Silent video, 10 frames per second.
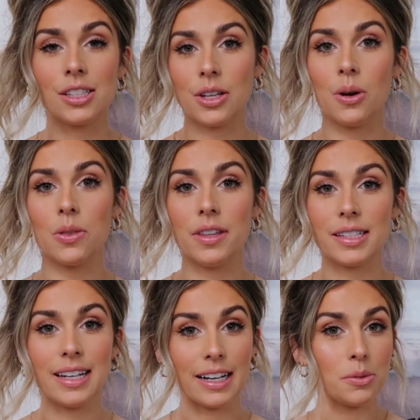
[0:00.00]
So
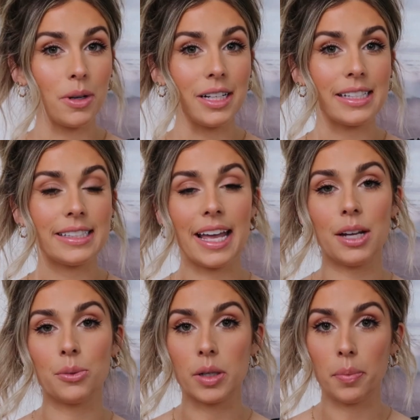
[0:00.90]
this next one is
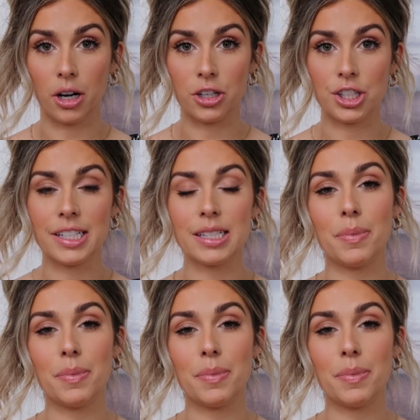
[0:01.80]
a repurchase,